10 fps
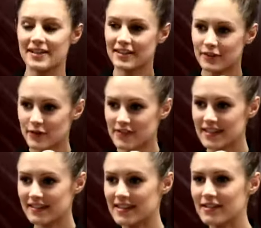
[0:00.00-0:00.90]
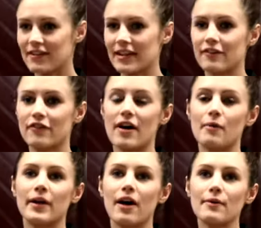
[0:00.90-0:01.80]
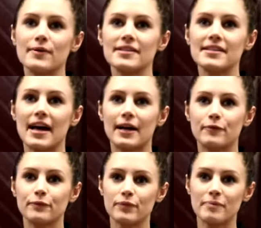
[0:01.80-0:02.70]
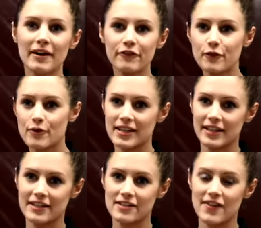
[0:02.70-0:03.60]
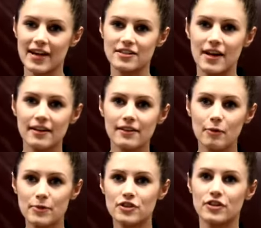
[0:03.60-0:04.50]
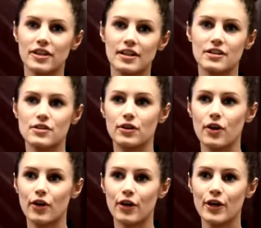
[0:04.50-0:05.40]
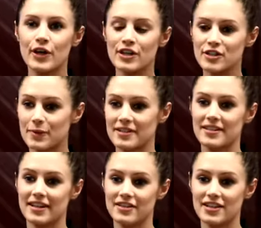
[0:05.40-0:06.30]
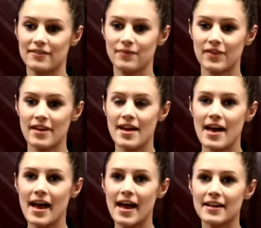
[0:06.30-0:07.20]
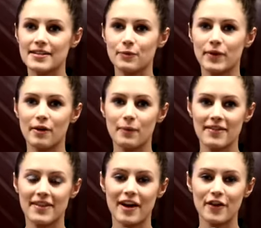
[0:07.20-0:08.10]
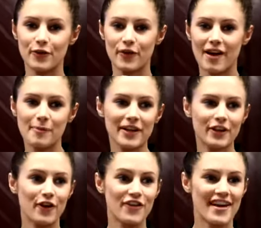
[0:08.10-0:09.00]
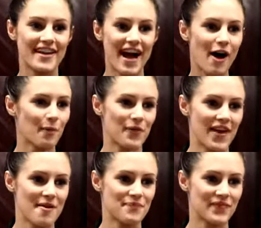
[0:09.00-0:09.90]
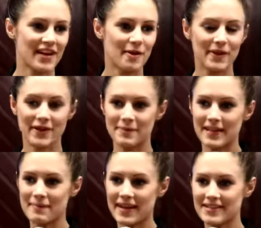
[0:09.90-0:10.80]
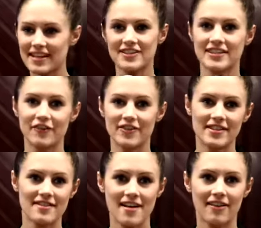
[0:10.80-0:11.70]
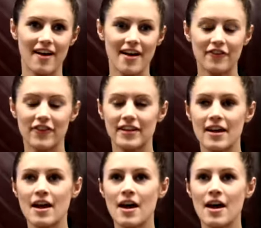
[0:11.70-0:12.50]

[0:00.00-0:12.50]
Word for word: and you would have seen this on the invite when i was um, about 14 years of age i had the opportunity to go to indonesia and when i went there i thought i'm going to go there to help them and i'm going to be make such a difference in their life and